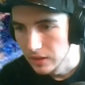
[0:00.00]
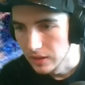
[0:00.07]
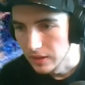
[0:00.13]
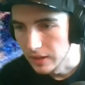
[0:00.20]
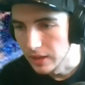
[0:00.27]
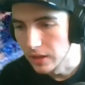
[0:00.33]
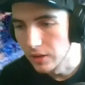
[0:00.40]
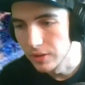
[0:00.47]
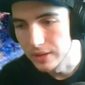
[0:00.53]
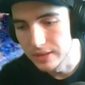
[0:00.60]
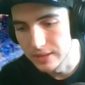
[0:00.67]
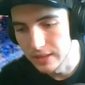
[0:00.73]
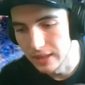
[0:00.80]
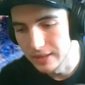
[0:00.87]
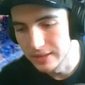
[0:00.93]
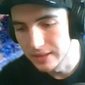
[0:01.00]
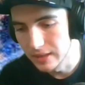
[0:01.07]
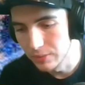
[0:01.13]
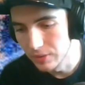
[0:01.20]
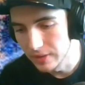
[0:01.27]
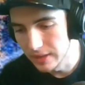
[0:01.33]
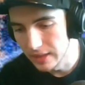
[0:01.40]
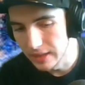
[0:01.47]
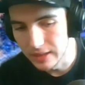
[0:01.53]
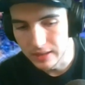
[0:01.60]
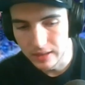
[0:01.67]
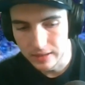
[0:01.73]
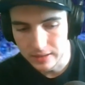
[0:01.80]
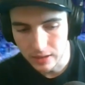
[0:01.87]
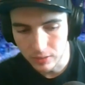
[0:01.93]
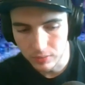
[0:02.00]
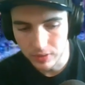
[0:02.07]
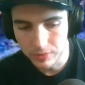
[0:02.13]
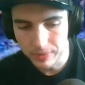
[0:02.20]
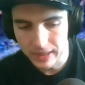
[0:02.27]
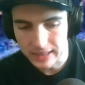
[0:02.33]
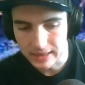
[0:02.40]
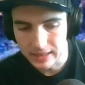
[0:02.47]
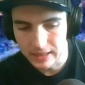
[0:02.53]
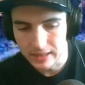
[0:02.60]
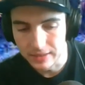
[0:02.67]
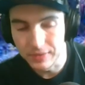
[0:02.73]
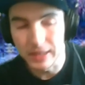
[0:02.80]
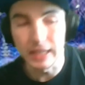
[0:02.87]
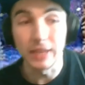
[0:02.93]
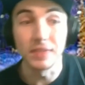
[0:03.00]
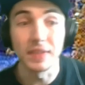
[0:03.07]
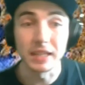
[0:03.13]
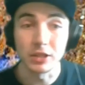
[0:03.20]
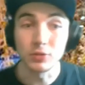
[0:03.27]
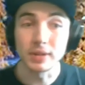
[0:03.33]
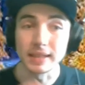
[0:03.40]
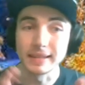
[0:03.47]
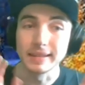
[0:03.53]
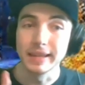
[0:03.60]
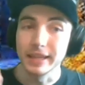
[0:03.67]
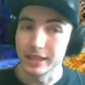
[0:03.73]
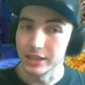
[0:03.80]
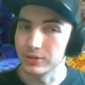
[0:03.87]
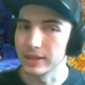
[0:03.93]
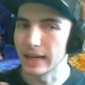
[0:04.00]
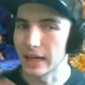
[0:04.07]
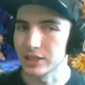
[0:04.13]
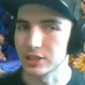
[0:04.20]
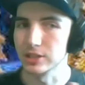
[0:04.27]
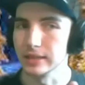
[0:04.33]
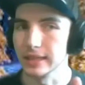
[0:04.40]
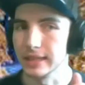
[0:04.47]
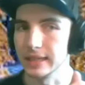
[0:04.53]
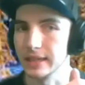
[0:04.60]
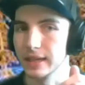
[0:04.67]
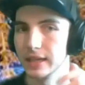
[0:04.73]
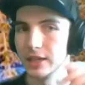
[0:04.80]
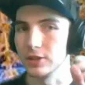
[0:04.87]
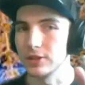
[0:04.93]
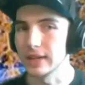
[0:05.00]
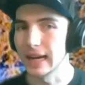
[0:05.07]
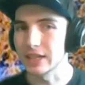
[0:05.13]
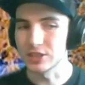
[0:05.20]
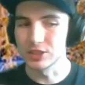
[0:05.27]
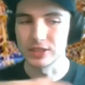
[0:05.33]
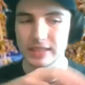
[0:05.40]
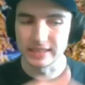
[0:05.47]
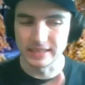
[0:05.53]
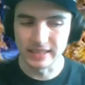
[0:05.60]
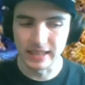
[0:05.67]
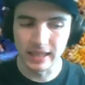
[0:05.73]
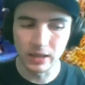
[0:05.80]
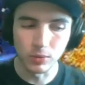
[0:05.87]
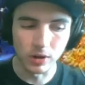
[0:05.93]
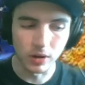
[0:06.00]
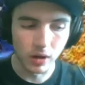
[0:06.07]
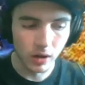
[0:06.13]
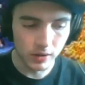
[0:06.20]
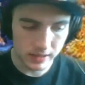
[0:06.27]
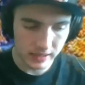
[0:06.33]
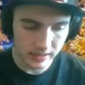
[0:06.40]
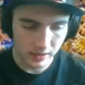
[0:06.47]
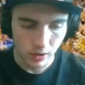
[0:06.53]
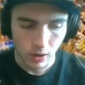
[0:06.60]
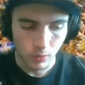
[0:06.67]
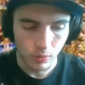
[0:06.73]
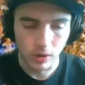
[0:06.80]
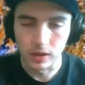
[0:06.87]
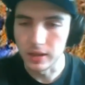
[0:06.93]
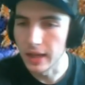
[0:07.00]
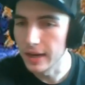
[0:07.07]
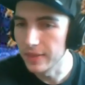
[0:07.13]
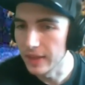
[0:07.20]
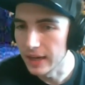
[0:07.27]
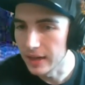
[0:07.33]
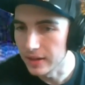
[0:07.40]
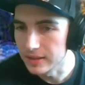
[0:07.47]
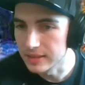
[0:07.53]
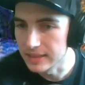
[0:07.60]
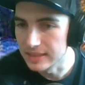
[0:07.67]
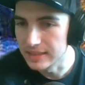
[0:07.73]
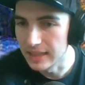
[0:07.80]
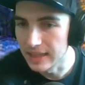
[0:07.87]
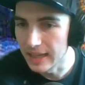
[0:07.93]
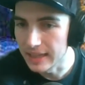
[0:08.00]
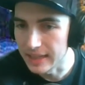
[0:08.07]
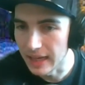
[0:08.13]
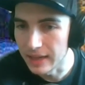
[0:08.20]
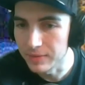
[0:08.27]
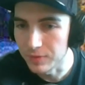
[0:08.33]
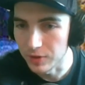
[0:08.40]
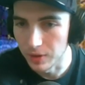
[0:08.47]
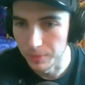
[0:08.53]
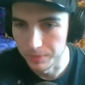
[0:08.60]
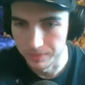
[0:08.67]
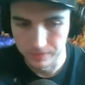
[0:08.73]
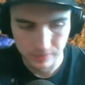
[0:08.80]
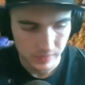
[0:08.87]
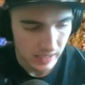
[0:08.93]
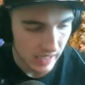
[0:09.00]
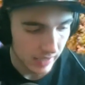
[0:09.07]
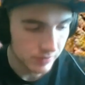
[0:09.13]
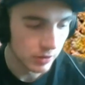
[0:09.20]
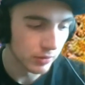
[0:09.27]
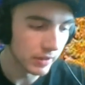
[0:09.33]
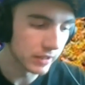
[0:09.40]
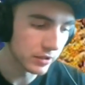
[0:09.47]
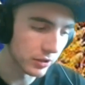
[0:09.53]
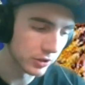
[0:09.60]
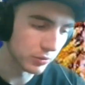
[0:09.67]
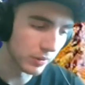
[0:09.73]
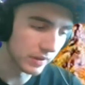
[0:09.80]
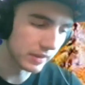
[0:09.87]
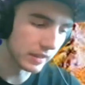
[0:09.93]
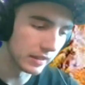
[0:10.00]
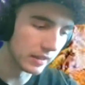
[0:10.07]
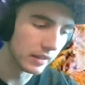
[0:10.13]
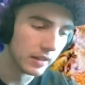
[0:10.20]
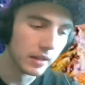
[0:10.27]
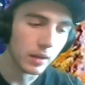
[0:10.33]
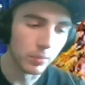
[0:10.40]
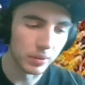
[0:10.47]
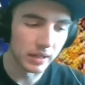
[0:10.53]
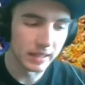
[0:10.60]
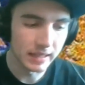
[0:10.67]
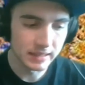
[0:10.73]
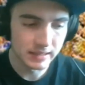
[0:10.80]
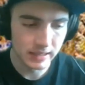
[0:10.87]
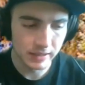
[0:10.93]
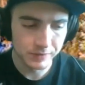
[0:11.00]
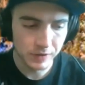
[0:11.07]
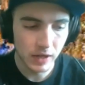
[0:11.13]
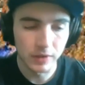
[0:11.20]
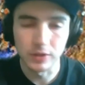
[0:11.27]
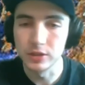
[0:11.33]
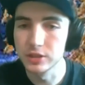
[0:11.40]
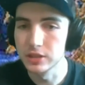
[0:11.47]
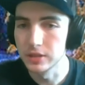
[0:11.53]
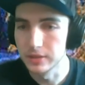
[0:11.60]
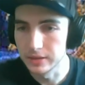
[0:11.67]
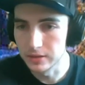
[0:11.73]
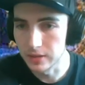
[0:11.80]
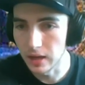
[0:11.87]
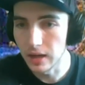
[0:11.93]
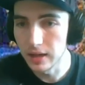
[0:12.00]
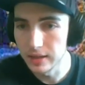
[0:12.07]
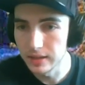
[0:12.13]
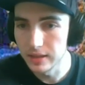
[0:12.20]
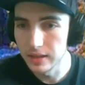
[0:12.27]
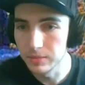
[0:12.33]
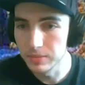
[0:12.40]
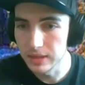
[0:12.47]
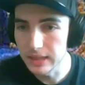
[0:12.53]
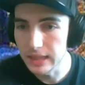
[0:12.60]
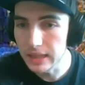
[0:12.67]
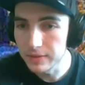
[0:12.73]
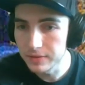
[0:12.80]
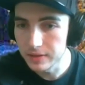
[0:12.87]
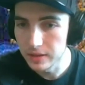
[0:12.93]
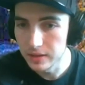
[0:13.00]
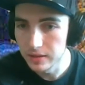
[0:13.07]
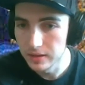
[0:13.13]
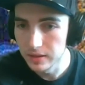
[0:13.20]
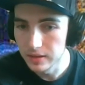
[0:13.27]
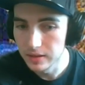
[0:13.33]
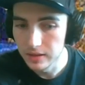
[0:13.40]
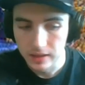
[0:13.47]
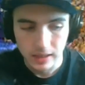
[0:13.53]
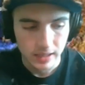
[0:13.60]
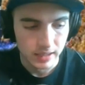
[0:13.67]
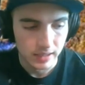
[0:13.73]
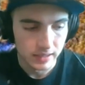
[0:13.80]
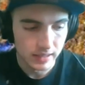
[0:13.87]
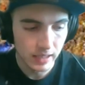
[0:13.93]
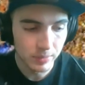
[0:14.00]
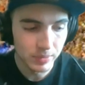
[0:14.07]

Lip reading: you know, and see what they dealt with back then. Then you can actually see where a lot of the heresies today came from. If you research what the pre-Nicene Fathers taught and believed, they